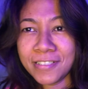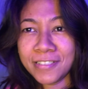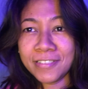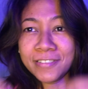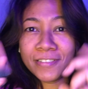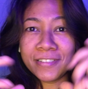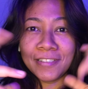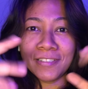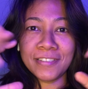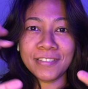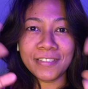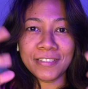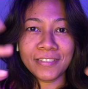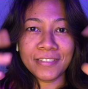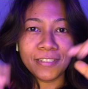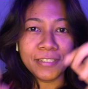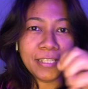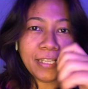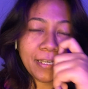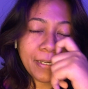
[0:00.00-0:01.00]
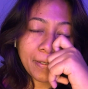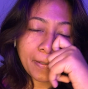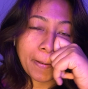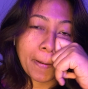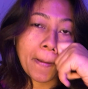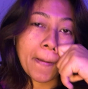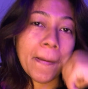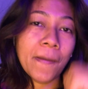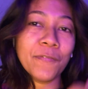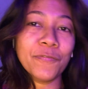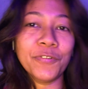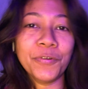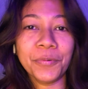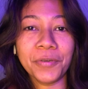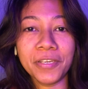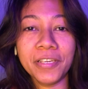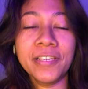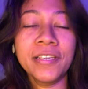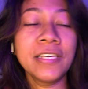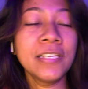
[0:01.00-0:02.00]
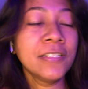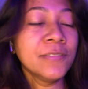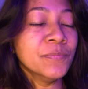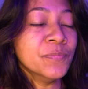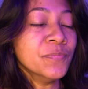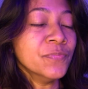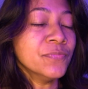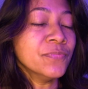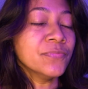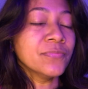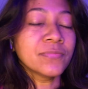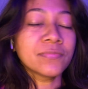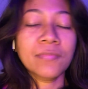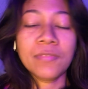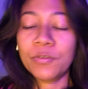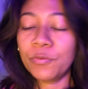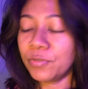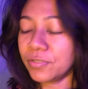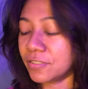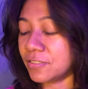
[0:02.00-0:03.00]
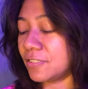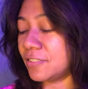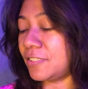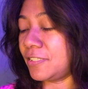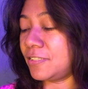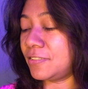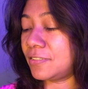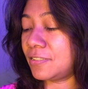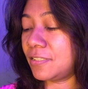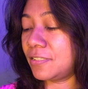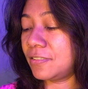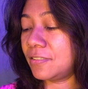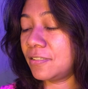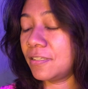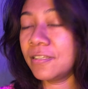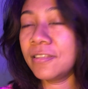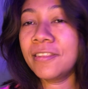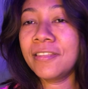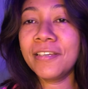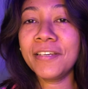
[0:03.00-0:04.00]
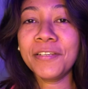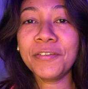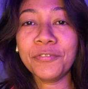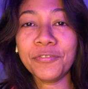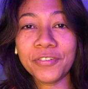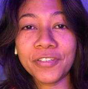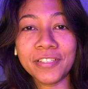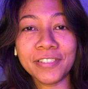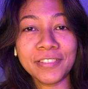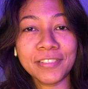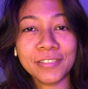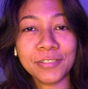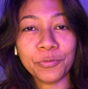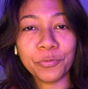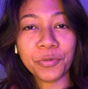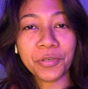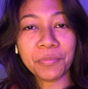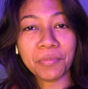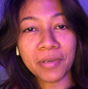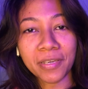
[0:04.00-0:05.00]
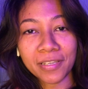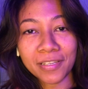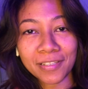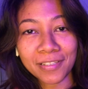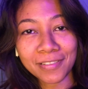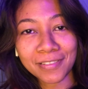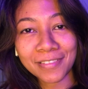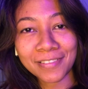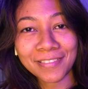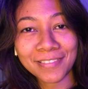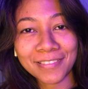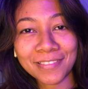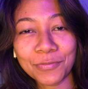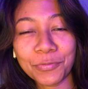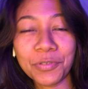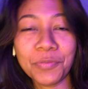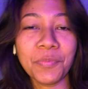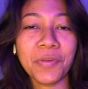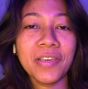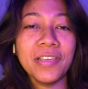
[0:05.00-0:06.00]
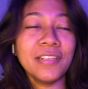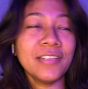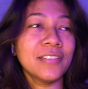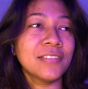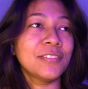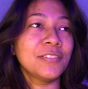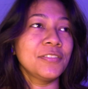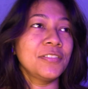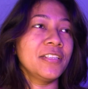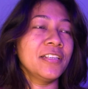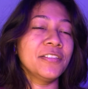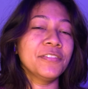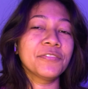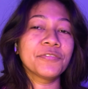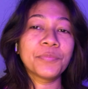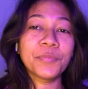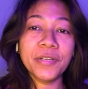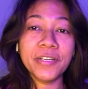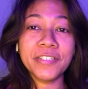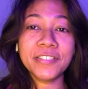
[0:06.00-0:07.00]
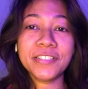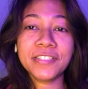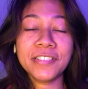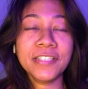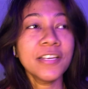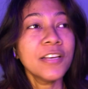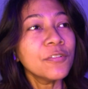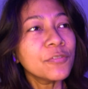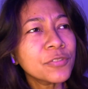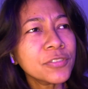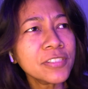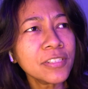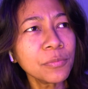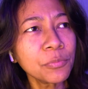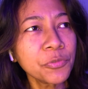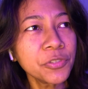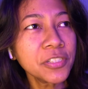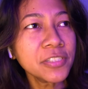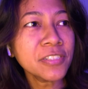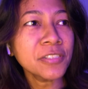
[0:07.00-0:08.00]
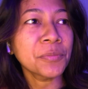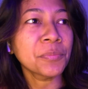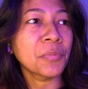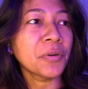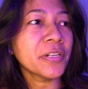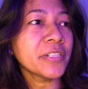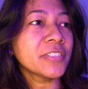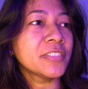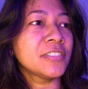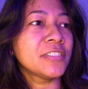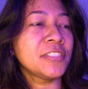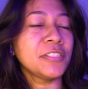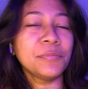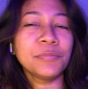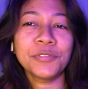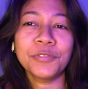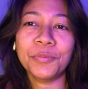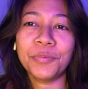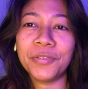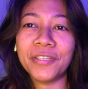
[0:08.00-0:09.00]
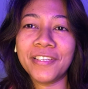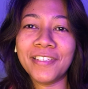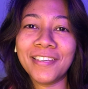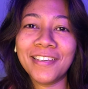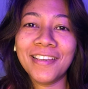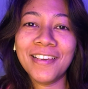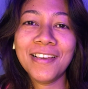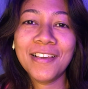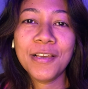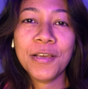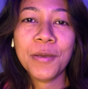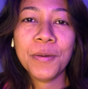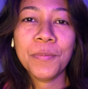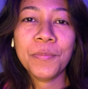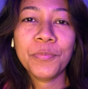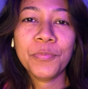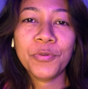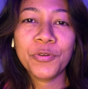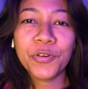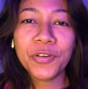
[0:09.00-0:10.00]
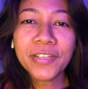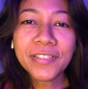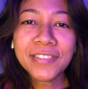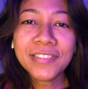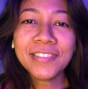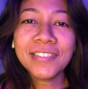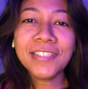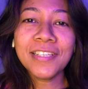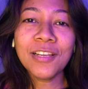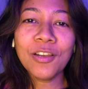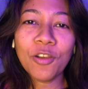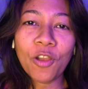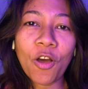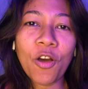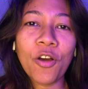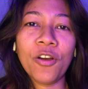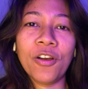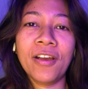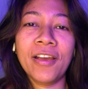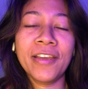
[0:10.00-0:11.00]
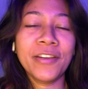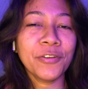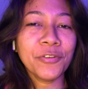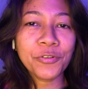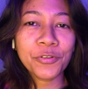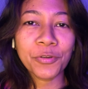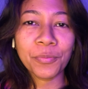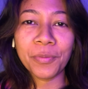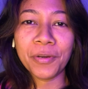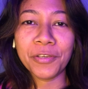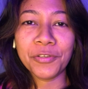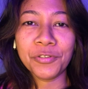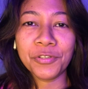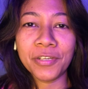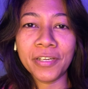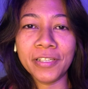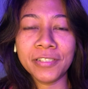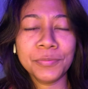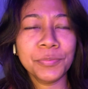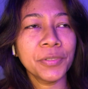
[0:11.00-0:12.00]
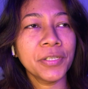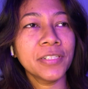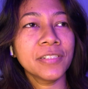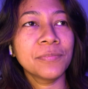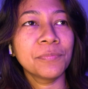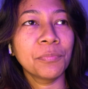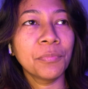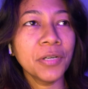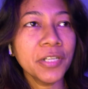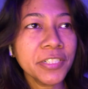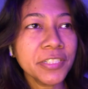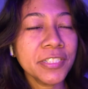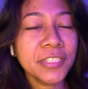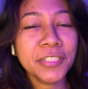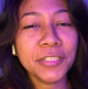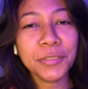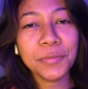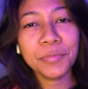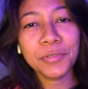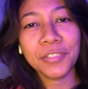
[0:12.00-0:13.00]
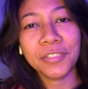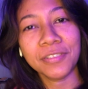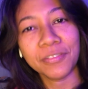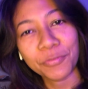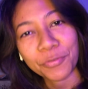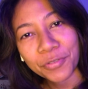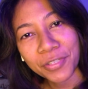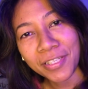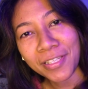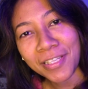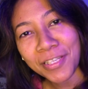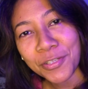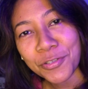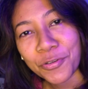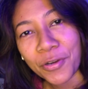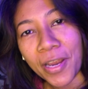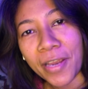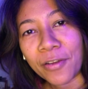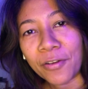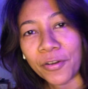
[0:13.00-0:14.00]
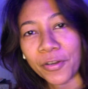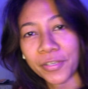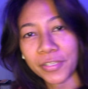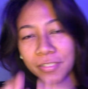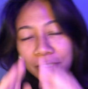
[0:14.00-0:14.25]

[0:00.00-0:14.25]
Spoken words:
it's a sneezy day for me. What's the date? 31st. We made it. We made it to the end of March. For some reason, March seemed to be pretty long. I don't know about you guys, but March seemed to really drag on